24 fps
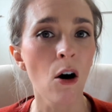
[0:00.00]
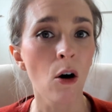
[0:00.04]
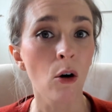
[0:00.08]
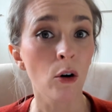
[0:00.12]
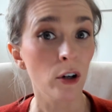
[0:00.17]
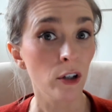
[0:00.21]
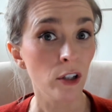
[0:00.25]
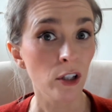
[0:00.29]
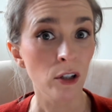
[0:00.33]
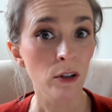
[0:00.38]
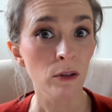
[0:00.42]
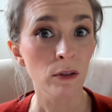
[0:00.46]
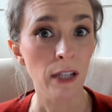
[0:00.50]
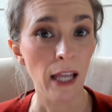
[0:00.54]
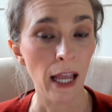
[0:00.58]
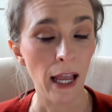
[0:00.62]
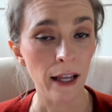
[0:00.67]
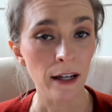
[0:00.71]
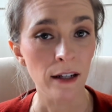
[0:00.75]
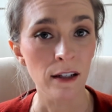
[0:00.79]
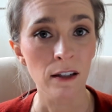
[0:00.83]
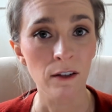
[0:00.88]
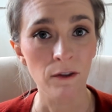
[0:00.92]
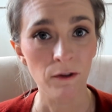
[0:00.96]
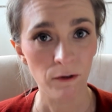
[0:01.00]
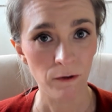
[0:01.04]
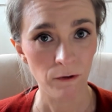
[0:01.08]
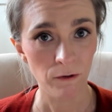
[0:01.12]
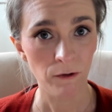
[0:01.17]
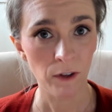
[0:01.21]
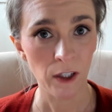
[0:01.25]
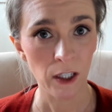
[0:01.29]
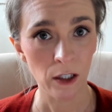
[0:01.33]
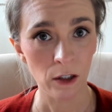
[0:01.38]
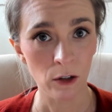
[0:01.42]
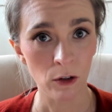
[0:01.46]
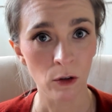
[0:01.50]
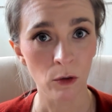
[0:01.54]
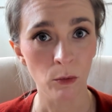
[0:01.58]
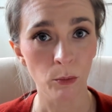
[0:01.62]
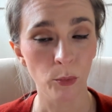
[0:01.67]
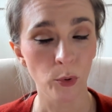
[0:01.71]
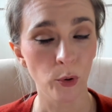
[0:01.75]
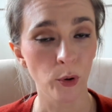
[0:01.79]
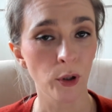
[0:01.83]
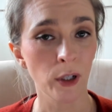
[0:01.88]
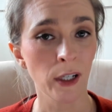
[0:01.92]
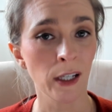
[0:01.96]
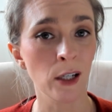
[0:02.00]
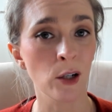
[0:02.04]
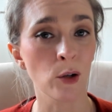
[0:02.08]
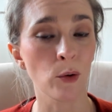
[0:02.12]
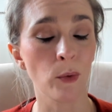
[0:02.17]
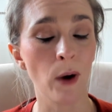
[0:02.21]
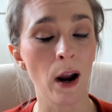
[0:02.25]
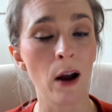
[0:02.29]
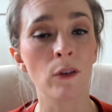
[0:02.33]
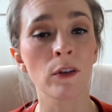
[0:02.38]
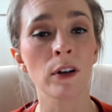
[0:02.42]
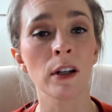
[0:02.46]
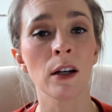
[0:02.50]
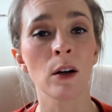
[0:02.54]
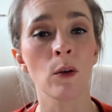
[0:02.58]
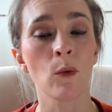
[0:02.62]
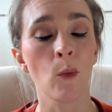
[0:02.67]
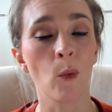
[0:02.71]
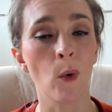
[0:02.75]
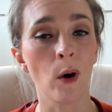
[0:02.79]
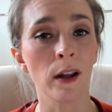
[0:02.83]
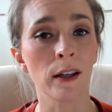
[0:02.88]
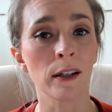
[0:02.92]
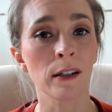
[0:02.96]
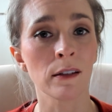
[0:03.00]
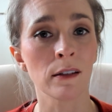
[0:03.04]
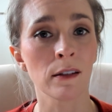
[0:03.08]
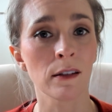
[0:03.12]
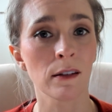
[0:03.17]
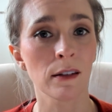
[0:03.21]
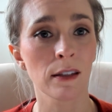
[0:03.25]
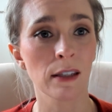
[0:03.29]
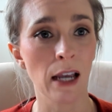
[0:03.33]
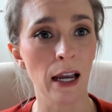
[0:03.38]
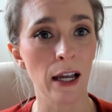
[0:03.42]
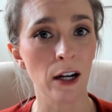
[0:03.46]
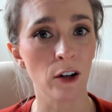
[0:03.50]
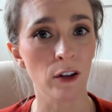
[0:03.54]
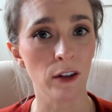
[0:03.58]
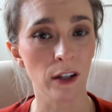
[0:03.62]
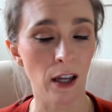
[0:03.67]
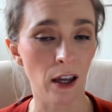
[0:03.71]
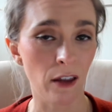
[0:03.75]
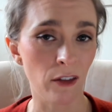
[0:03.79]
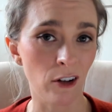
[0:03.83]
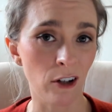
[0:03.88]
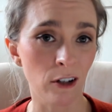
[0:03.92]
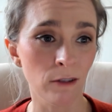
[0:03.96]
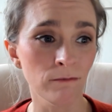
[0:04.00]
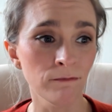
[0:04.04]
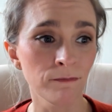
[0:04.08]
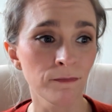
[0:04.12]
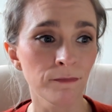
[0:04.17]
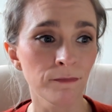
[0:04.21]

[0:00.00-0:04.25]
Or do you tend to feel pretty grounded in one side or the other?